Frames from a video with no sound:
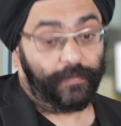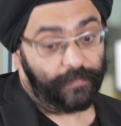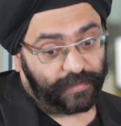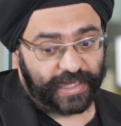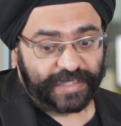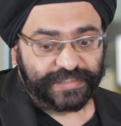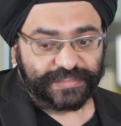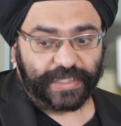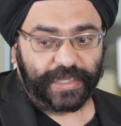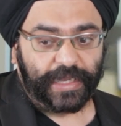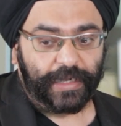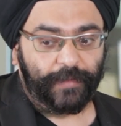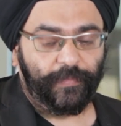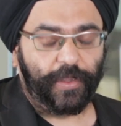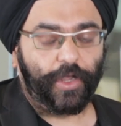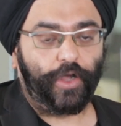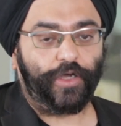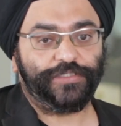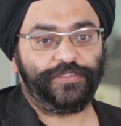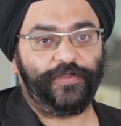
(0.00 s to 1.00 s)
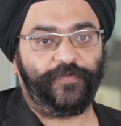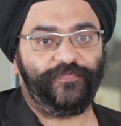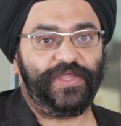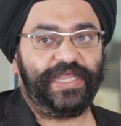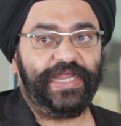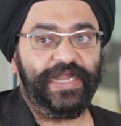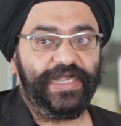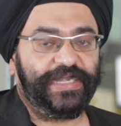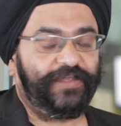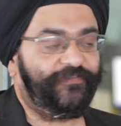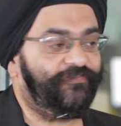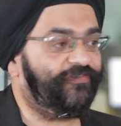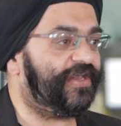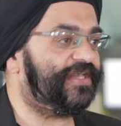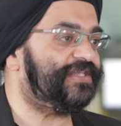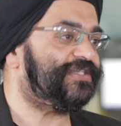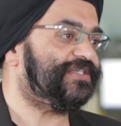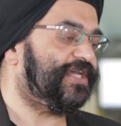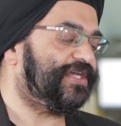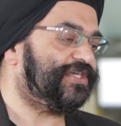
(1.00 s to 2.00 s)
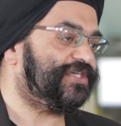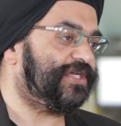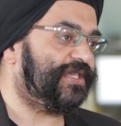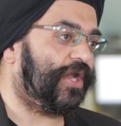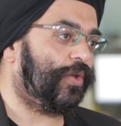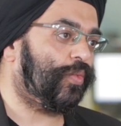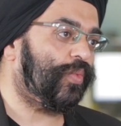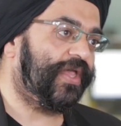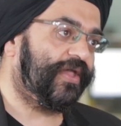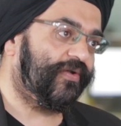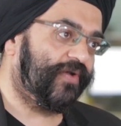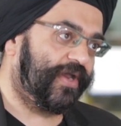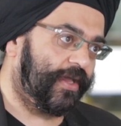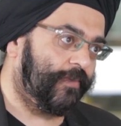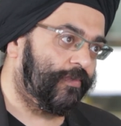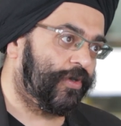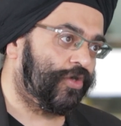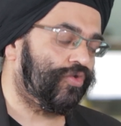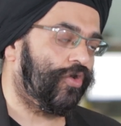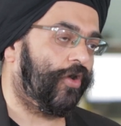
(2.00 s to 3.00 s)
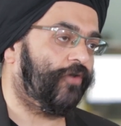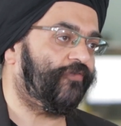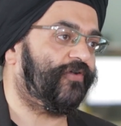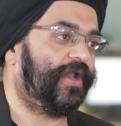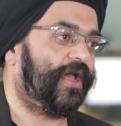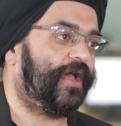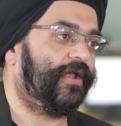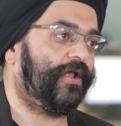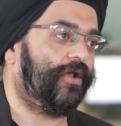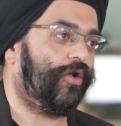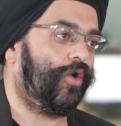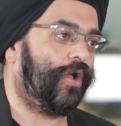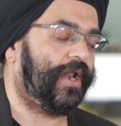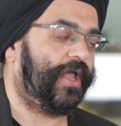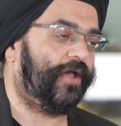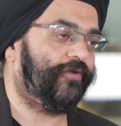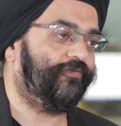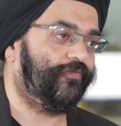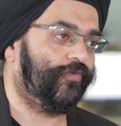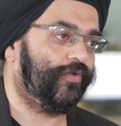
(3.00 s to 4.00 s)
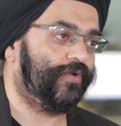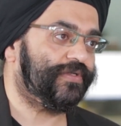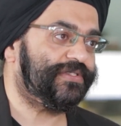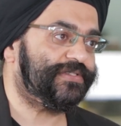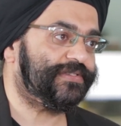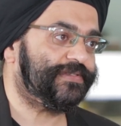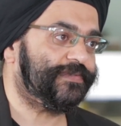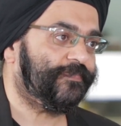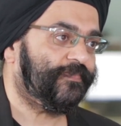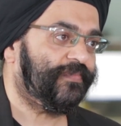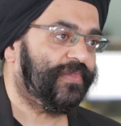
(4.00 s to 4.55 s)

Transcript: That's again because of the key differentiation that we were able to offer on our phones,